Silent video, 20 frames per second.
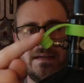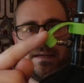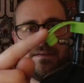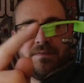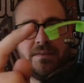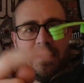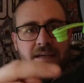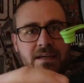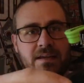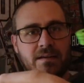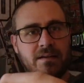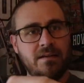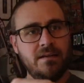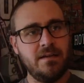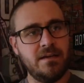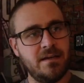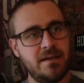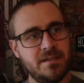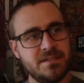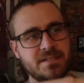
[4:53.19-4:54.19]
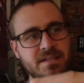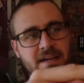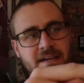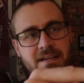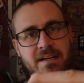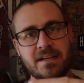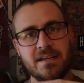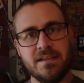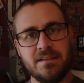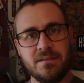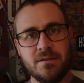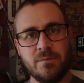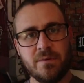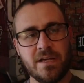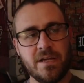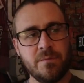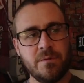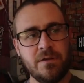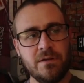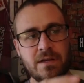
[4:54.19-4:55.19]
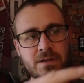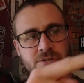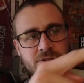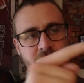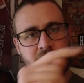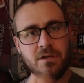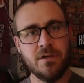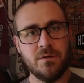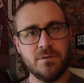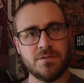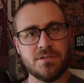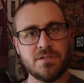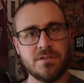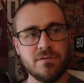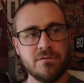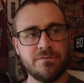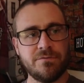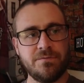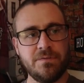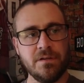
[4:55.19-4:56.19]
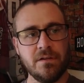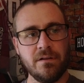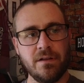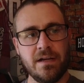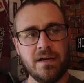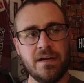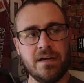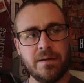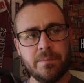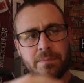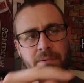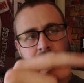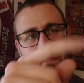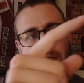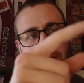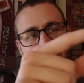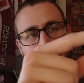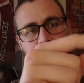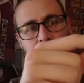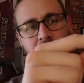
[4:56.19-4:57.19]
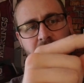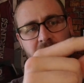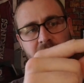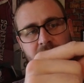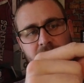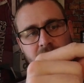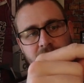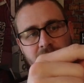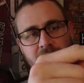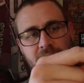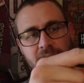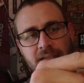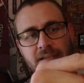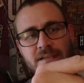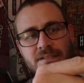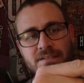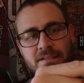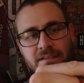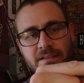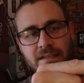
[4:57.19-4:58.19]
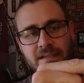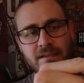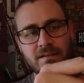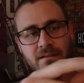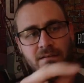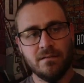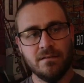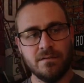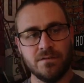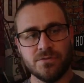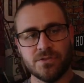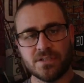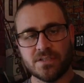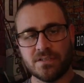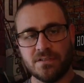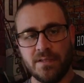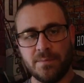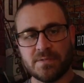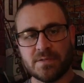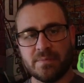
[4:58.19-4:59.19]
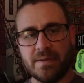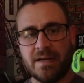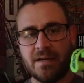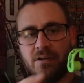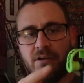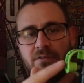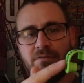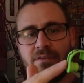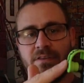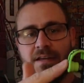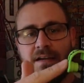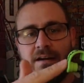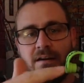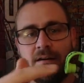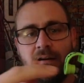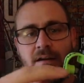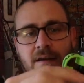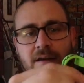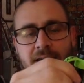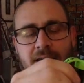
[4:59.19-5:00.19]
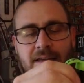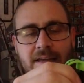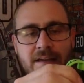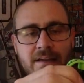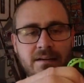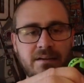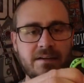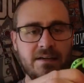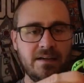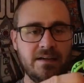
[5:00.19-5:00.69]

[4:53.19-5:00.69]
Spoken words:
and then it's not going to get in the way when you actually go to fill up, but it easily just clips back over there. And it